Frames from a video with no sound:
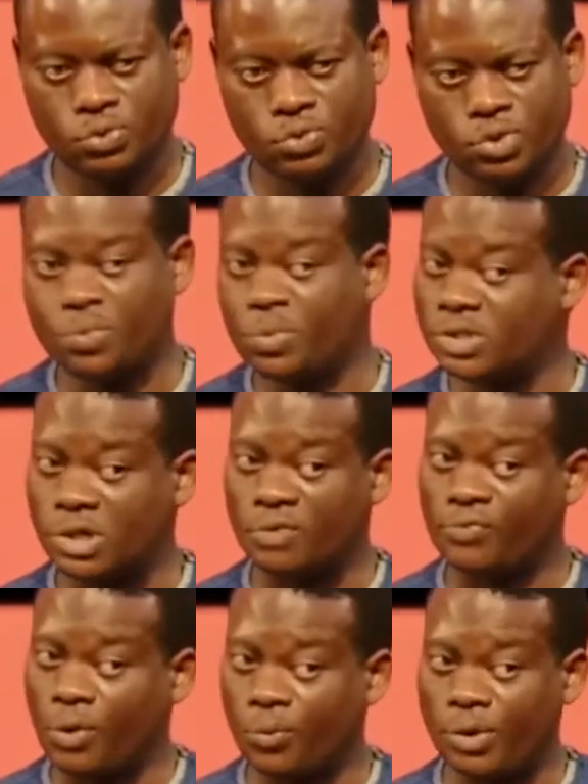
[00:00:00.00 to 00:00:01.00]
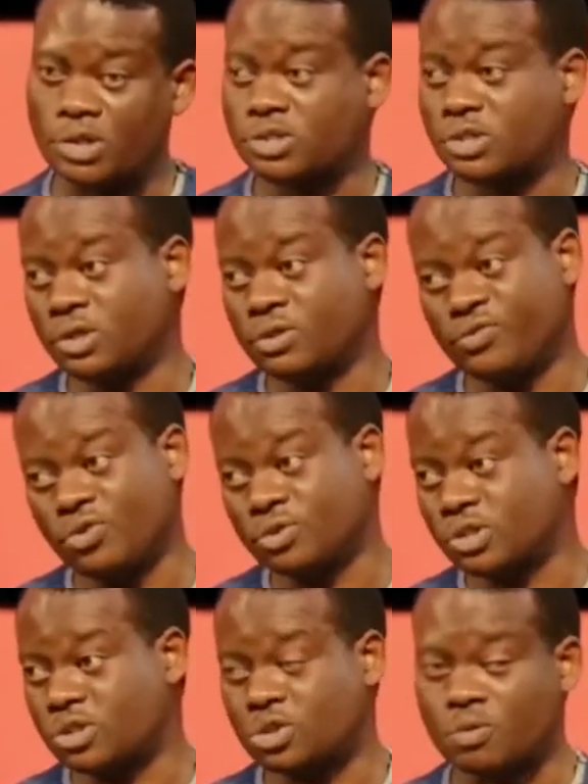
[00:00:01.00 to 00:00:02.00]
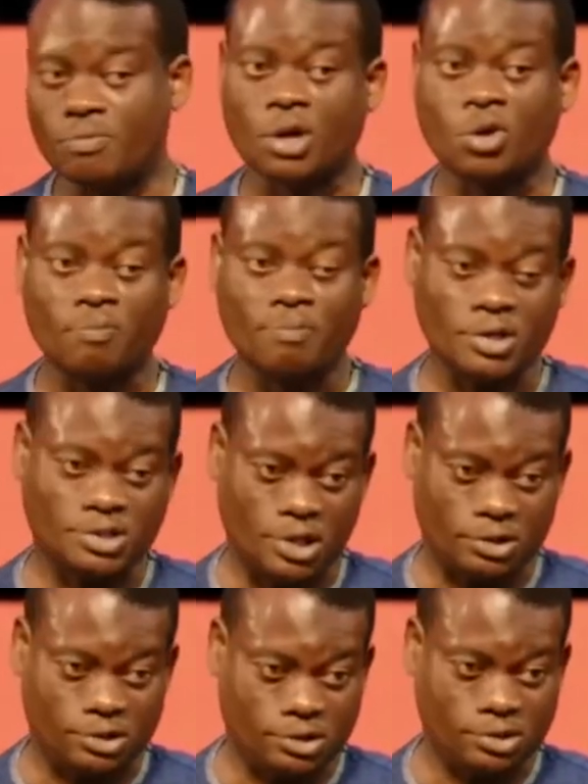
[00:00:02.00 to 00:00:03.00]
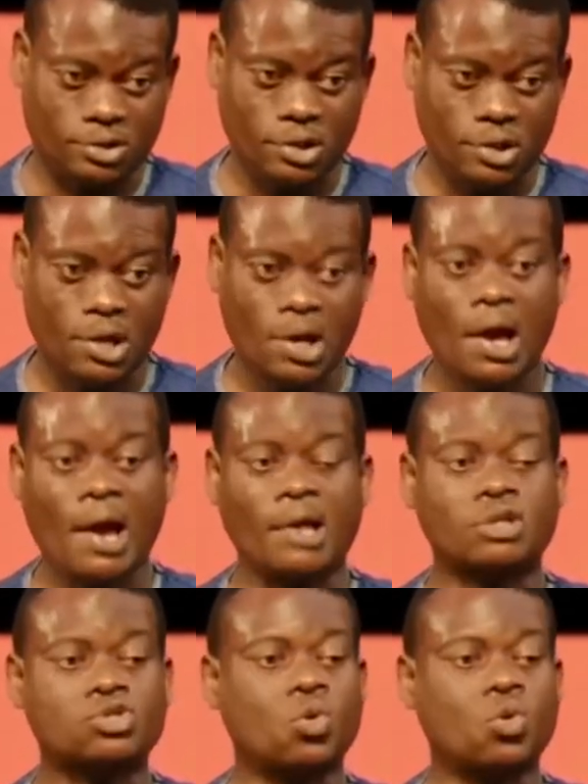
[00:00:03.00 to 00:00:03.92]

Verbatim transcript: The reason for which he refuses to make obeisance and to